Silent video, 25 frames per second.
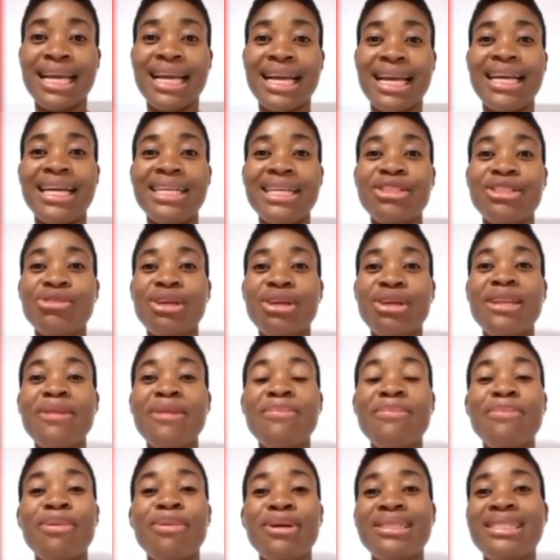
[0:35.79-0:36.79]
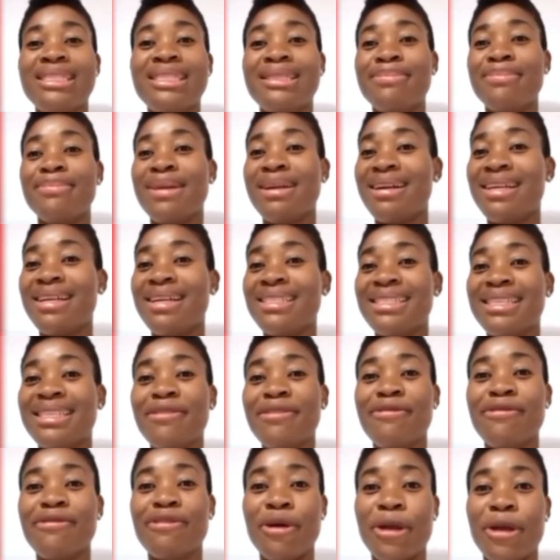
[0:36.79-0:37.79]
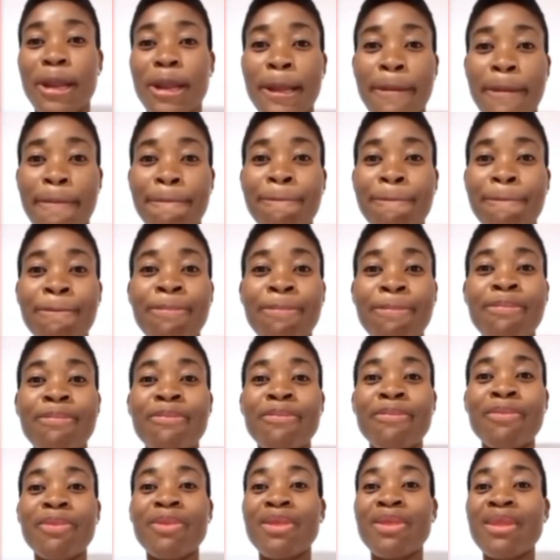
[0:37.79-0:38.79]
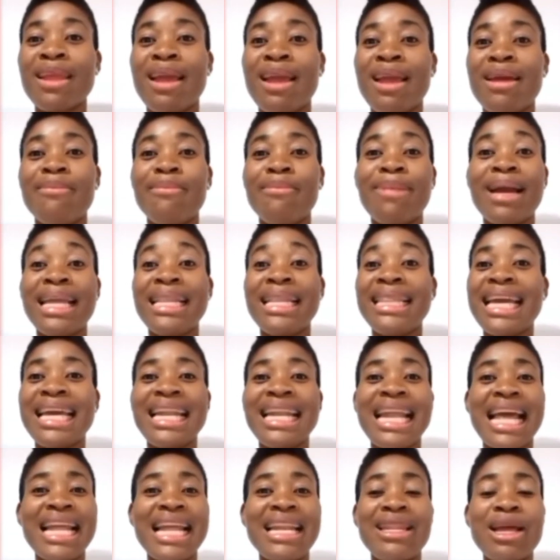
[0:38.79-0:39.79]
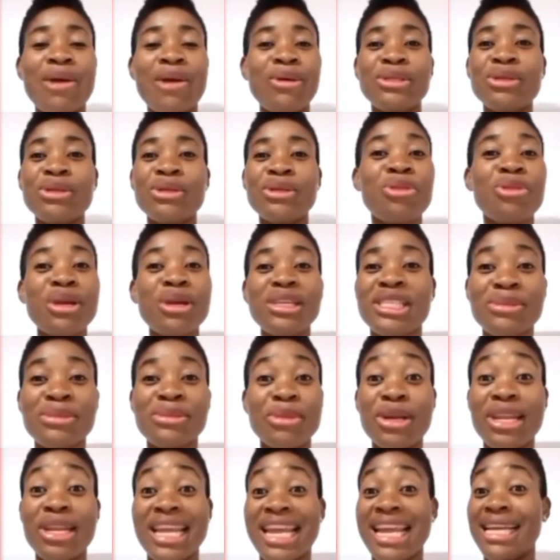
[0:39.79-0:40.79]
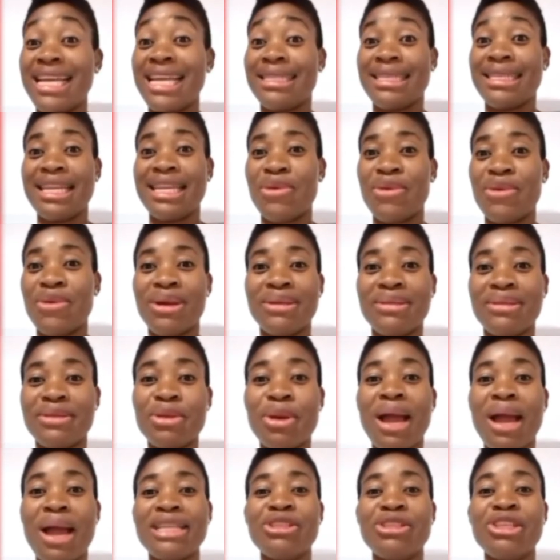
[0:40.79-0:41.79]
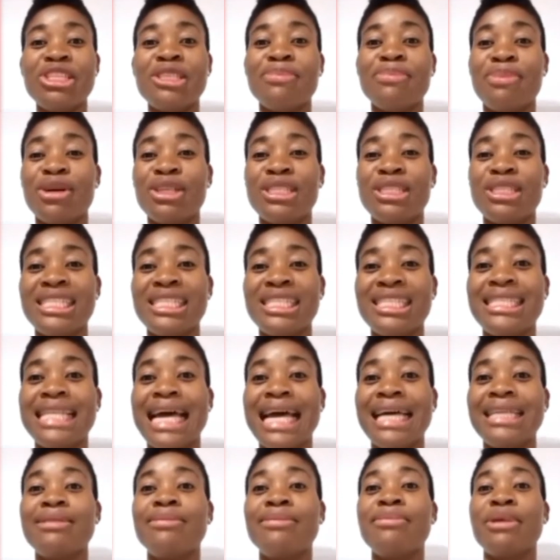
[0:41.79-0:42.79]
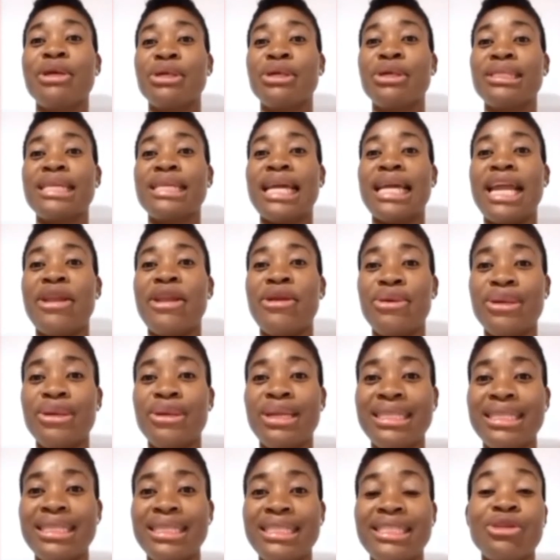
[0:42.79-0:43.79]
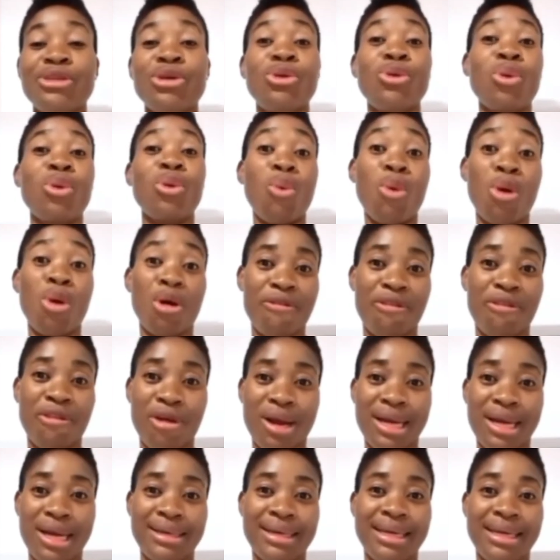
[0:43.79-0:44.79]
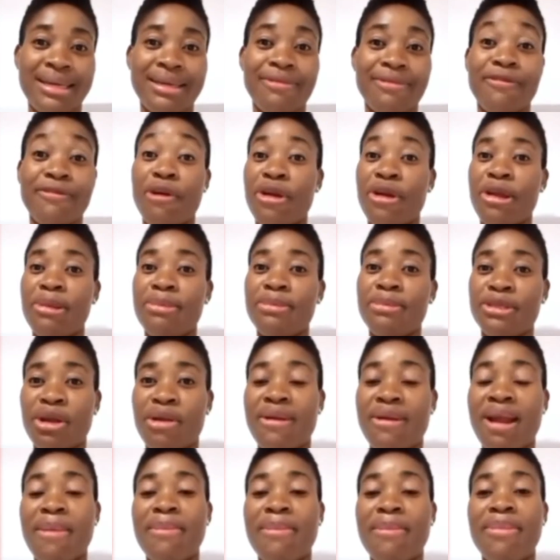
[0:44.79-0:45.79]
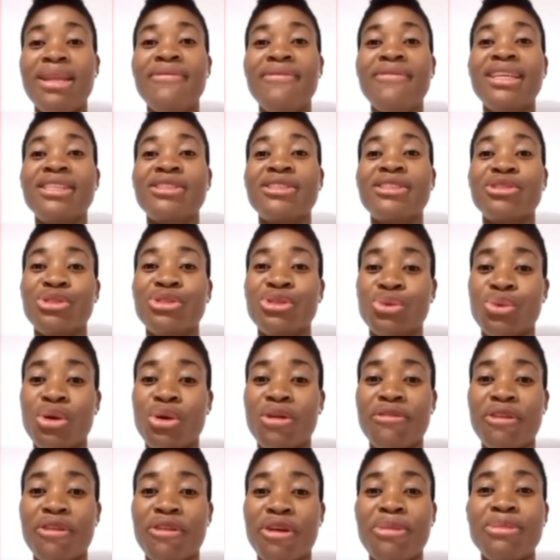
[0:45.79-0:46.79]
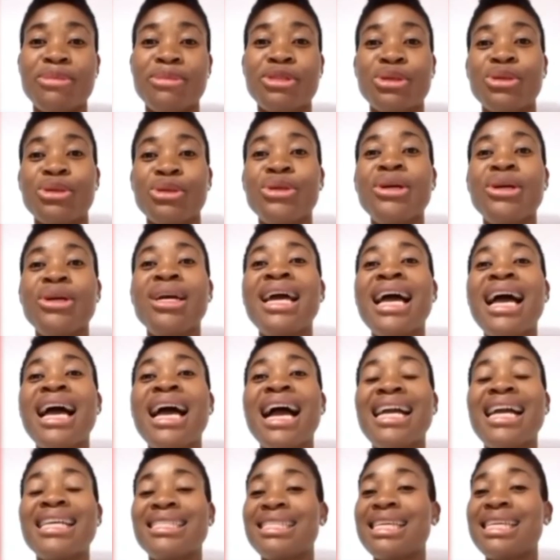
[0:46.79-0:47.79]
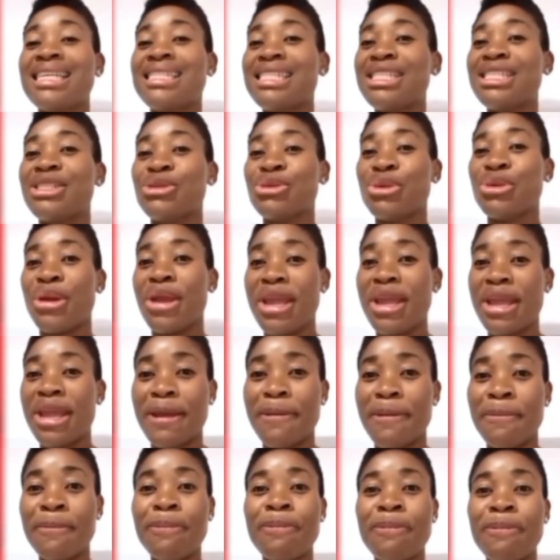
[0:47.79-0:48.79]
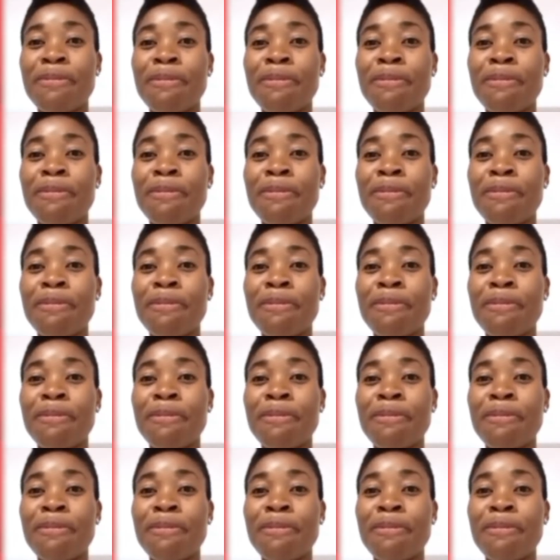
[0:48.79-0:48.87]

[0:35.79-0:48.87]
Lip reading: I actually bought Miiracell for him. By then, there was no testimony yet anyway. So I just bought it that because I know that it's going to work for her, for him. Sorry, I believe that it's going to work for him. So I sent it to him.